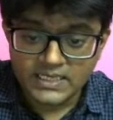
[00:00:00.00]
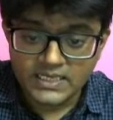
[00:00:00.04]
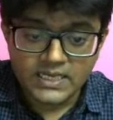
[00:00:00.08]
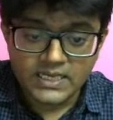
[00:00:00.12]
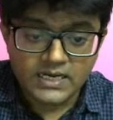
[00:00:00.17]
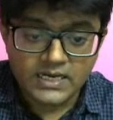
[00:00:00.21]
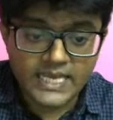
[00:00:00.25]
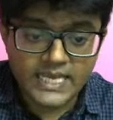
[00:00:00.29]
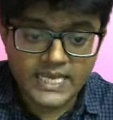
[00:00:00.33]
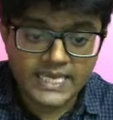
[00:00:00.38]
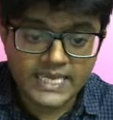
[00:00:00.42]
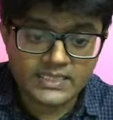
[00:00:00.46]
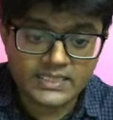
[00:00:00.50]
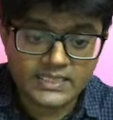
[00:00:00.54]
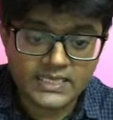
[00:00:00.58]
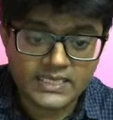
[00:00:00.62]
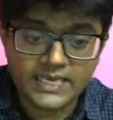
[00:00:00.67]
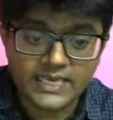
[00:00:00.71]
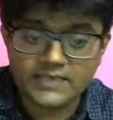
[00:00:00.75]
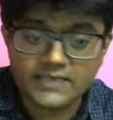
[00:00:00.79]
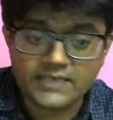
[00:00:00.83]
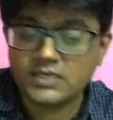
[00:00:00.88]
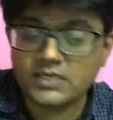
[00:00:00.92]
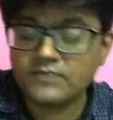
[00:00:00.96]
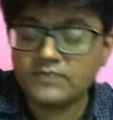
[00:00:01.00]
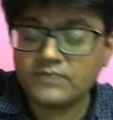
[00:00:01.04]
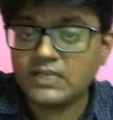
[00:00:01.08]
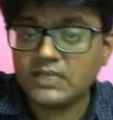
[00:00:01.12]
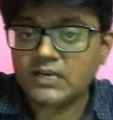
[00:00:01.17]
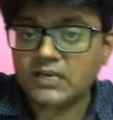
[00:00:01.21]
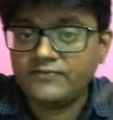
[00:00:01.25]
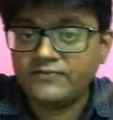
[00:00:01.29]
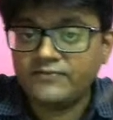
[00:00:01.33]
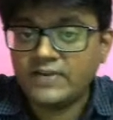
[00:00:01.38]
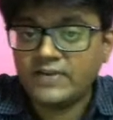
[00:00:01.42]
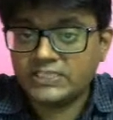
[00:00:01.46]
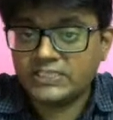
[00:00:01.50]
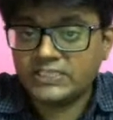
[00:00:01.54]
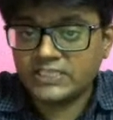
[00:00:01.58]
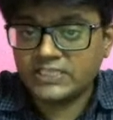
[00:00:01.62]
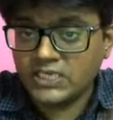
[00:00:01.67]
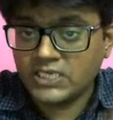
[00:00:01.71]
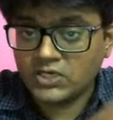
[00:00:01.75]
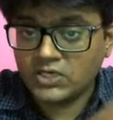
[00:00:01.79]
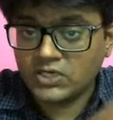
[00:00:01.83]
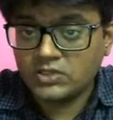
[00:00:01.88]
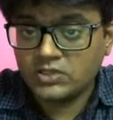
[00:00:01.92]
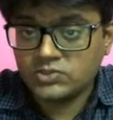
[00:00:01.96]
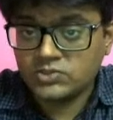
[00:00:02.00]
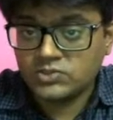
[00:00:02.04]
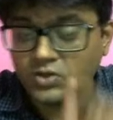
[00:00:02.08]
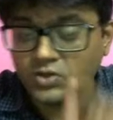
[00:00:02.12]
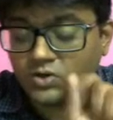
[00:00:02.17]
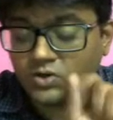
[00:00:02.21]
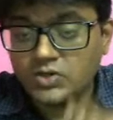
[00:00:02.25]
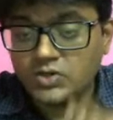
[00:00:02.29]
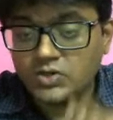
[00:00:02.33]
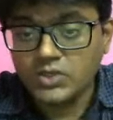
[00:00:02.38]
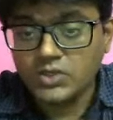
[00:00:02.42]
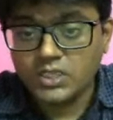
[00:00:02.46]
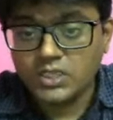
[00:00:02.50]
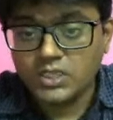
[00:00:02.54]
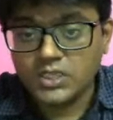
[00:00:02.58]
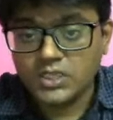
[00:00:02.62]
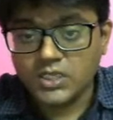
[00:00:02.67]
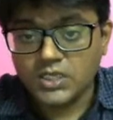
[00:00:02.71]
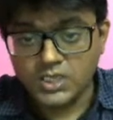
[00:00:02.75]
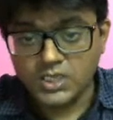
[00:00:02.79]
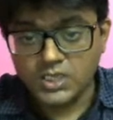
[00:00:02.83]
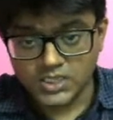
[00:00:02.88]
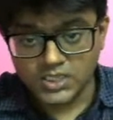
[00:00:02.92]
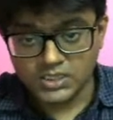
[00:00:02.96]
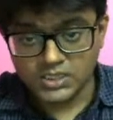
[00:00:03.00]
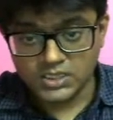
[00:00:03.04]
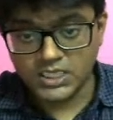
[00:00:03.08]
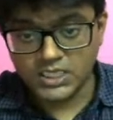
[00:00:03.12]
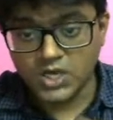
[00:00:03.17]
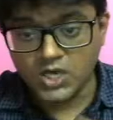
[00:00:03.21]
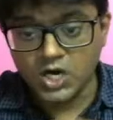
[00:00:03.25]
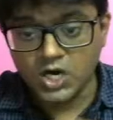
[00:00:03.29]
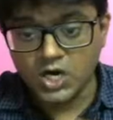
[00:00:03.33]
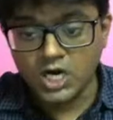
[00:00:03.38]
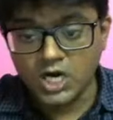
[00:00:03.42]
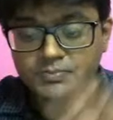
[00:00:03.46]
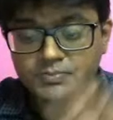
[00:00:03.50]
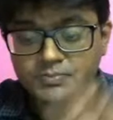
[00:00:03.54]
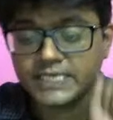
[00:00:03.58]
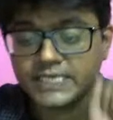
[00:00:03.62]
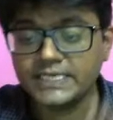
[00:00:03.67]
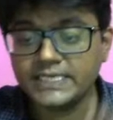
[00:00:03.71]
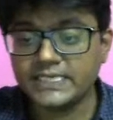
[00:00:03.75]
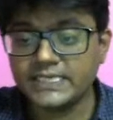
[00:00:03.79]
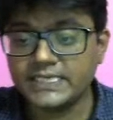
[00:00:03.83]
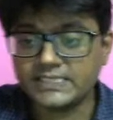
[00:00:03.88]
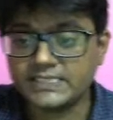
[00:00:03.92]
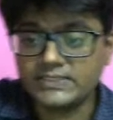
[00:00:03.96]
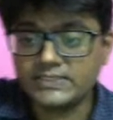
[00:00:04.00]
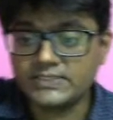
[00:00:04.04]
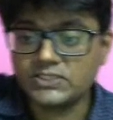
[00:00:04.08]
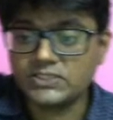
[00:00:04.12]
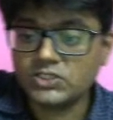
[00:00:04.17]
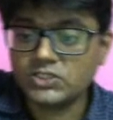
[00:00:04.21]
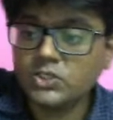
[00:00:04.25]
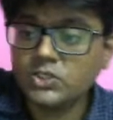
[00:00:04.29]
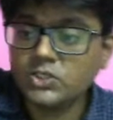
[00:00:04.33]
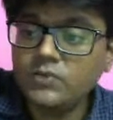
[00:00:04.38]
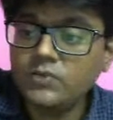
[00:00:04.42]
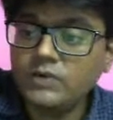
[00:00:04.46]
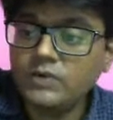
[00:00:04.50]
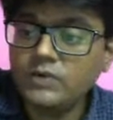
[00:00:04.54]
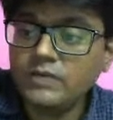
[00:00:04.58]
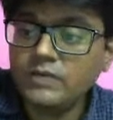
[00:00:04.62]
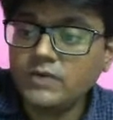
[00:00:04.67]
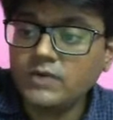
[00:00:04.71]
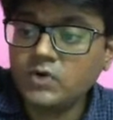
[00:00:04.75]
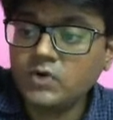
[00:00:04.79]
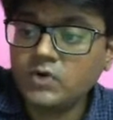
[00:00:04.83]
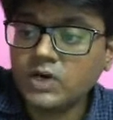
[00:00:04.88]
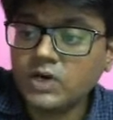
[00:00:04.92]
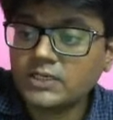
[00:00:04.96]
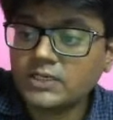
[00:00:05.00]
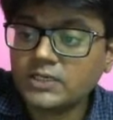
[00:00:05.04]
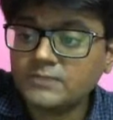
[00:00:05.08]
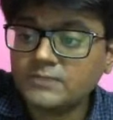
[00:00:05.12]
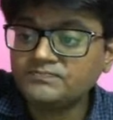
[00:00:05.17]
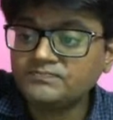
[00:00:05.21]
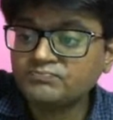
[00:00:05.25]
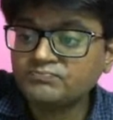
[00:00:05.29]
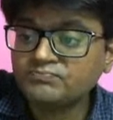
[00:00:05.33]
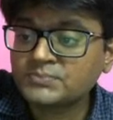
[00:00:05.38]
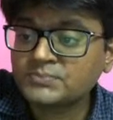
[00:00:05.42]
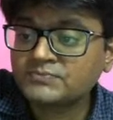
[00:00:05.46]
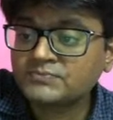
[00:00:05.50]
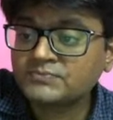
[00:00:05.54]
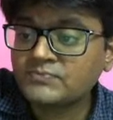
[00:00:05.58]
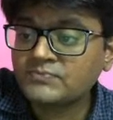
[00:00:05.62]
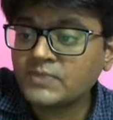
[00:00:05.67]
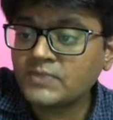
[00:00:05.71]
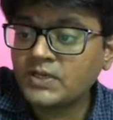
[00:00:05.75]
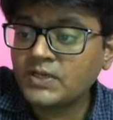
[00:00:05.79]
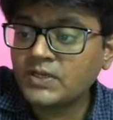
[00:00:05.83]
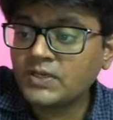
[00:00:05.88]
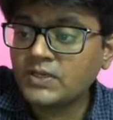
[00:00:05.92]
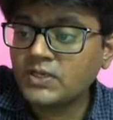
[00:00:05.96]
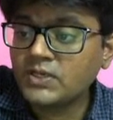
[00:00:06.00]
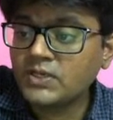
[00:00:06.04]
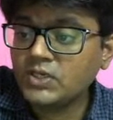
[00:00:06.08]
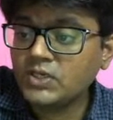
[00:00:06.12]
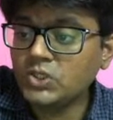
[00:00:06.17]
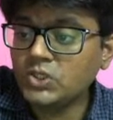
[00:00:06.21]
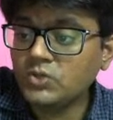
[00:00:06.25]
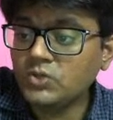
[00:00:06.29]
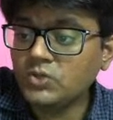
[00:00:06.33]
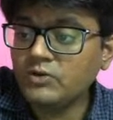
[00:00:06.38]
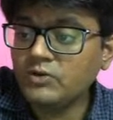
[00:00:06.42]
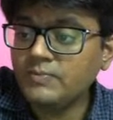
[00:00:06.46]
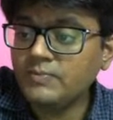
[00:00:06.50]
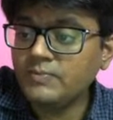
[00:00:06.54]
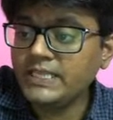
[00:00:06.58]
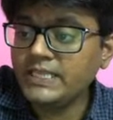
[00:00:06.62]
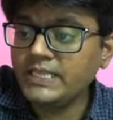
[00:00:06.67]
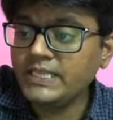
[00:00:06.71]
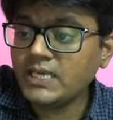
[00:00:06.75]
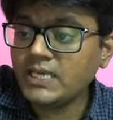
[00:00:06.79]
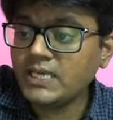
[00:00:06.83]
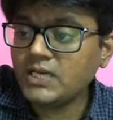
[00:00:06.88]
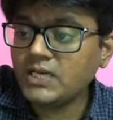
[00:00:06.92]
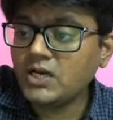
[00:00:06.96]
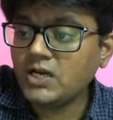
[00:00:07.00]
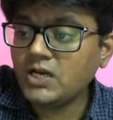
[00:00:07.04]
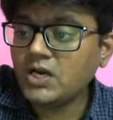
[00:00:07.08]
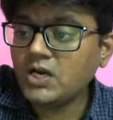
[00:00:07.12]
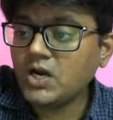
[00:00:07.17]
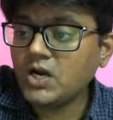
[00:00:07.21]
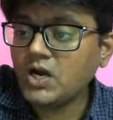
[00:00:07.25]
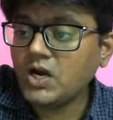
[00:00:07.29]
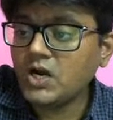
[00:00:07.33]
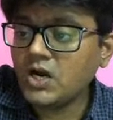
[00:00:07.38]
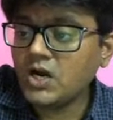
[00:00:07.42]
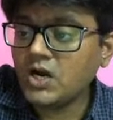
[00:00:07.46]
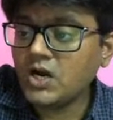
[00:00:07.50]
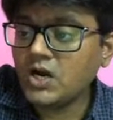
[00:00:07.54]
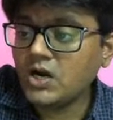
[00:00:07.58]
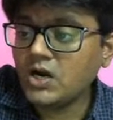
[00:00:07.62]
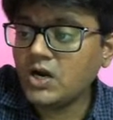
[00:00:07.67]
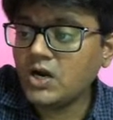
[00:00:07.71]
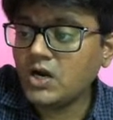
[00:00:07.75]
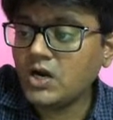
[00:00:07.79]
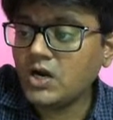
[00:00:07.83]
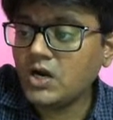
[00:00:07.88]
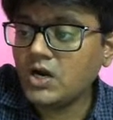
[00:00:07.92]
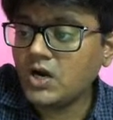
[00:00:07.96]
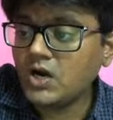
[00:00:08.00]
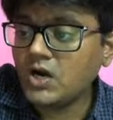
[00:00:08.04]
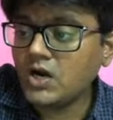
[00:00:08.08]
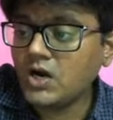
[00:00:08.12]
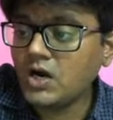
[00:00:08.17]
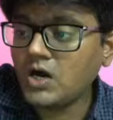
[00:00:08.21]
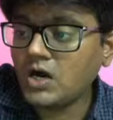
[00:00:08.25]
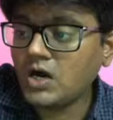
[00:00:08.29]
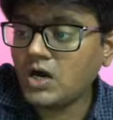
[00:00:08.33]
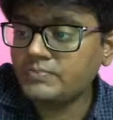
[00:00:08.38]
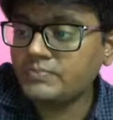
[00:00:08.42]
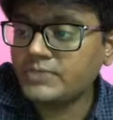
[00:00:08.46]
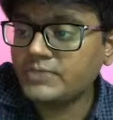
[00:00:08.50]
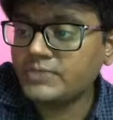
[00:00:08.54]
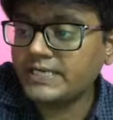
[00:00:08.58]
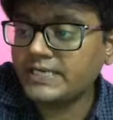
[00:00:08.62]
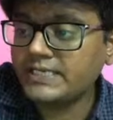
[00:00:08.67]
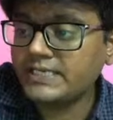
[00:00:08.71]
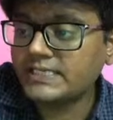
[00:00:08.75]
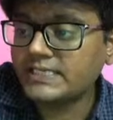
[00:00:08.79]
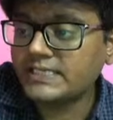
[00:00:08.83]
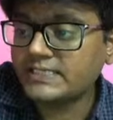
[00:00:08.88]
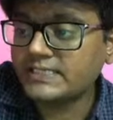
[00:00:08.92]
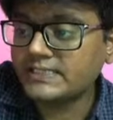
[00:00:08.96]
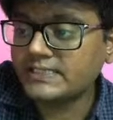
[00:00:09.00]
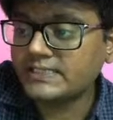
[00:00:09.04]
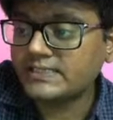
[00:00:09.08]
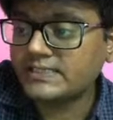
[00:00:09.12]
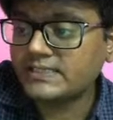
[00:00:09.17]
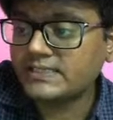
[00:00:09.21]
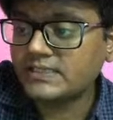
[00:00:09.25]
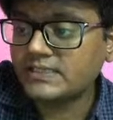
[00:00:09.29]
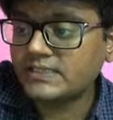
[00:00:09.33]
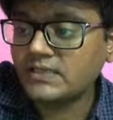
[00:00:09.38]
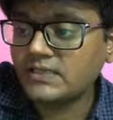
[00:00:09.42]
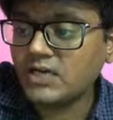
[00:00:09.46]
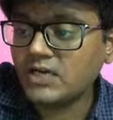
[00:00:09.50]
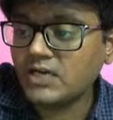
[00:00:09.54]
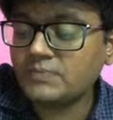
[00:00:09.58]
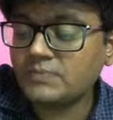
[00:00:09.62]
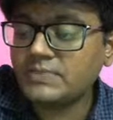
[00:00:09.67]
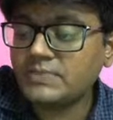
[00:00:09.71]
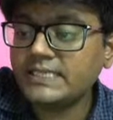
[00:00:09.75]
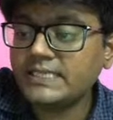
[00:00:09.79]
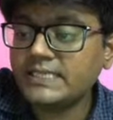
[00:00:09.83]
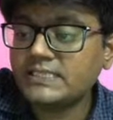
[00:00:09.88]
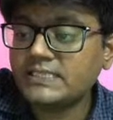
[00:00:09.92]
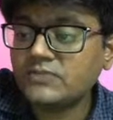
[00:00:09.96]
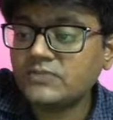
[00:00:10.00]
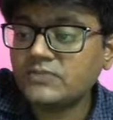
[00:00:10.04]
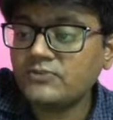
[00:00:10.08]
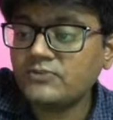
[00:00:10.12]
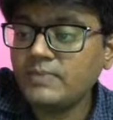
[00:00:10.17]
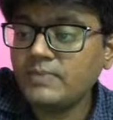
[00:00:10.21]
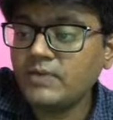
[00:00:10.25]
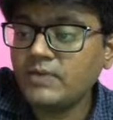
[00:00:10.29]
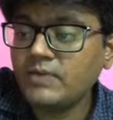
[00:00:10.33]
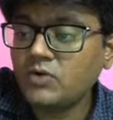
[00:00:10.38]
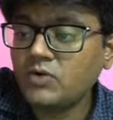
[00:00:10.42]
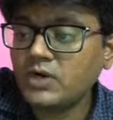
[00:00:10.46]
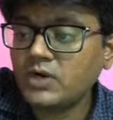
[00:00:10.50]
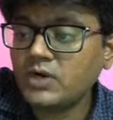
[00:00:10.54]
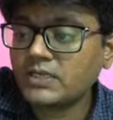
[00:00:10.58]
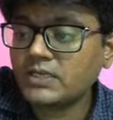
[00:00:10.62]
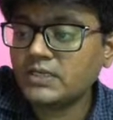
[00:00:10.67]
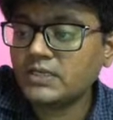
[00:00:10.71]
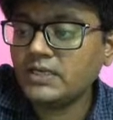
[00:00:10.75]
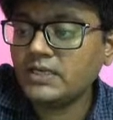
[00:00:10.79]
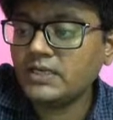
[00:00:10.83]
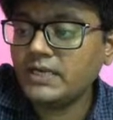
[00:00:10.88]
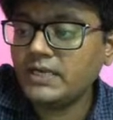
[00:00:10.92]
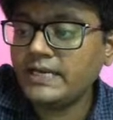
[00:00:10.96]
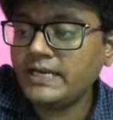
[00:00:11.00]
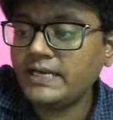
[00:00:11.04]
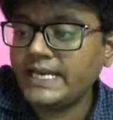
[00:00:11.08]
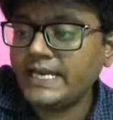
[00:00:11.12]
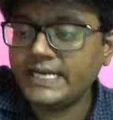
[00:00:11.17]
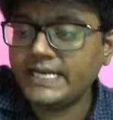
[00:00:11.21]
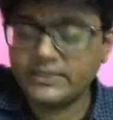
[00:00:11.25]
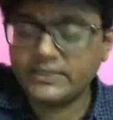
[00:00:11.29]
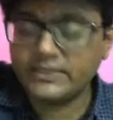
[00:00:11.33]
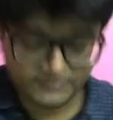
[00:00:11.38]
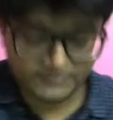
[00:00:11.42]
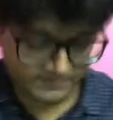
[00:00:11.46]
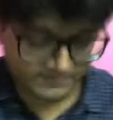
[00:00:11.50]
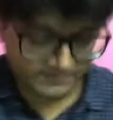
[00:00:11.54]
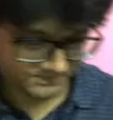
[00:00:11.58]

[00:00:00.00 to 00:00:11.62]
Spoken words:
like in the case of the reflection here also, the object distance, u will be what? U will be the object distance. Object distance will be what? Negative.